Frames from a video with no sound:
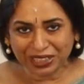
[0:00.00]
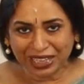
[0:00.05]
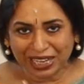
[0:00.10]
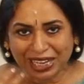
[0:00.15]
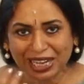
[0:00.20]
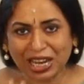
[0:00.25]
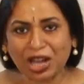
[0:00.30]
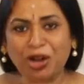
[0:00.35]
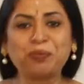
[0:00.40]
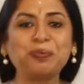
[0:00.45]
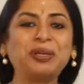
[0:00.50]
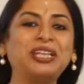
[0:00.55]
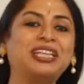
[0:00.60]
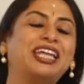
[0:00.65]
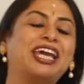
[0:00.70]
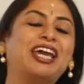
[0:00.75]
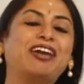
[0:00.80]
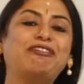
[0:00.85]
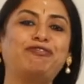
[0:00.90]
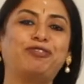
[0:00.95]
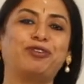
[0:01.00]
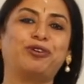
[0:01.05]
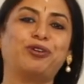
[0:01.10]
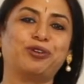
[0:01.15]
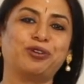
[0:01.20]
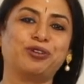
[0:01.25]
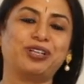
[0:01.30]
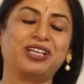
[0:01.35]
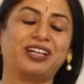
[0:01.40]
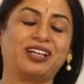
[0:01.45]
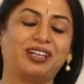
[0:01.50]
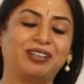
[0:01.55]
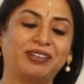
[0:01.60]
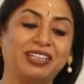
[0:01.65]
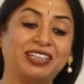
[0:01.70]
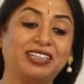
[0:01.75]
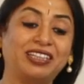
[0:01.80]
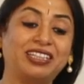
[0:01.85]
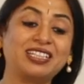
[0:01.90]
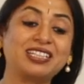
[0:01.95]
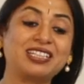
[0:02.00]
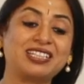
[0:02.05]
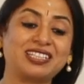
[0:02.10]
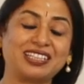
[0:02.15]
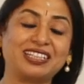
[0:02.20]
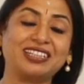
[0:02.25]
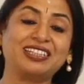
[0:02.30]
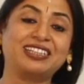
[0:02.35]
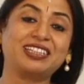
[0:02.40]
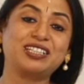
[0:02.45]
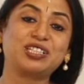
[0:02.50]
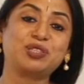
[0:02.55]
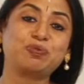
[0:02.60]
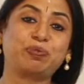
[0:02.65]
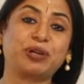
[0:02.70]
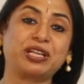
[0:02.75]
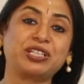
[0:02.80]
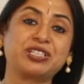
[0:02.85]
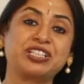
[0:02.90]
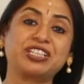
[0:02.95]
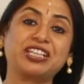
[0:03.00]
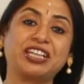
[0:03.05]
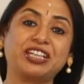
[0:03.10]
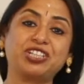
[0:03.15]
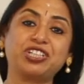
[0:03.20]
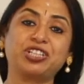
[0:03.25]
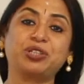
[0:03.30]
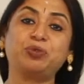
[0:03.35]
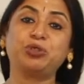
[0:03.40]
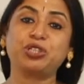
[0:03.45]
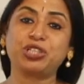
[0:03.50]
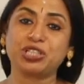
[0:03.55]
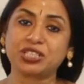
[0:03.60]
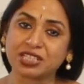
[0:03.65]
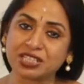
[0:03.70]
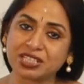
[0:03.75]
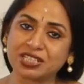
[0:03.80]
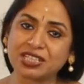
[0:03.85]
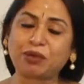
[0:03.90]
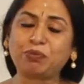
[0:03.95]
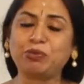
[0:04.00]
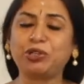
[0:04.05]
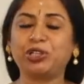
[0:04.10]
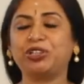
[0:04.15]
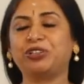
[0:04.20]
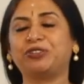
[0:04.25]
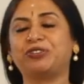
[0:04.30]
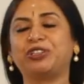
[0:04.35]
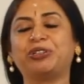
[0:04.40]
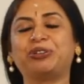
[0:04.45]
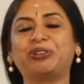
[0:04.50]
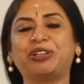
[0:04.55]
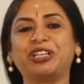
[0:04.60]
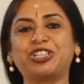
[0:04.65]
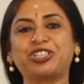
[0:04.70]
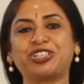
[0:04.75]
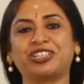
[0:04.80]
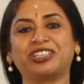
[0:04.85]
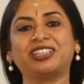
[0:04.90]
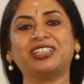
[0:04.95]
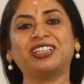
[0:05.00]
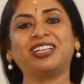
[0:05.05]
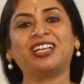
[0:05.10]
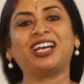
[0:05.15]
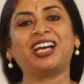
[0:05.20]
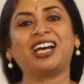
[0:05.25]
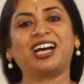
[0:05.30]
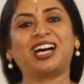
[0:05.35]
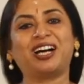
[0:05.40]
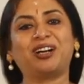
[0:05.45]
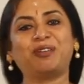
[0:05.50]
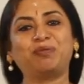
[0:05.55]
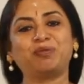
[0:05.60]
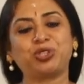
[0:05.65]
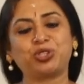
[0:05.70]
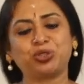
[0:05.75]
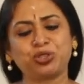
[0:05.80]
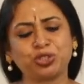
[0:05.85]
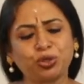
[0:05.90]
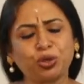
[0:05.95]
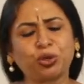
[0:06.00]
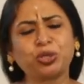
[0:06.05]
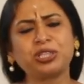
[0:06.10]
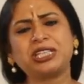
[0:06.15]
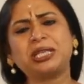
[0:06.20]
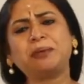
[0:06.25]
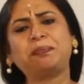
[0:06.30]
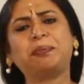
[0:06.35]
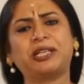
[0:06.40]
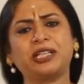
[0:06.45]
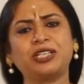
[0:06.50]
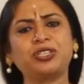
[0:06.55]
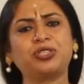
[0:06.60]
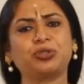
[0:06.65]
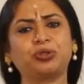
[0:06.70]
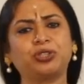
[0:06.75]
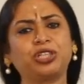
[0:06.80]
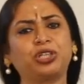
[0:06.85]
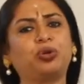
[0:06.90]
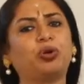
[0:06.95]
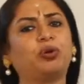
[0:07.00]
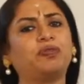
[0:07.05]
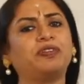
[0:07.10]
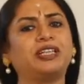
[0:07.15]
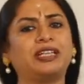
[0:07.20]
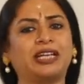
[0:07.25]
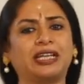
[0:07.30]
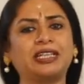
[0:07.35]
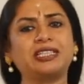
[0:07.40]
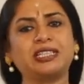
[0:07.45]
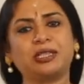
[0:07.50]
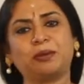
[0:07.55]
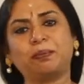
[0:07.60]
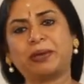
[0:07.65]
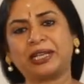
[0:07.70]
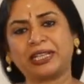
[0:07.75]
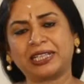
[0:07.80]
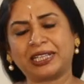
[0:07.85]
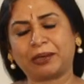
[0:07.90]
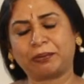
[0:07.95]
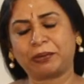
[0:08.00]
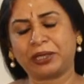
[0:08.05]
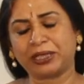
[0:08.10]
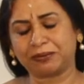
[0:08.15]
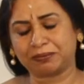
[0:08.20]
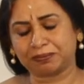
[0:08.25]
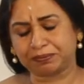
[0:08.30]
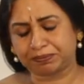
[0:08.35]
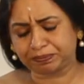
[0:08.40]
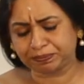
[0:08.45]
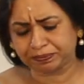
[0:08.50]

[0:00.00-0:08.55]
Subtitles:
Allow me therefore, in this presentation, which is a summary of the oration, to go deeper into the COVID-19 pandemic.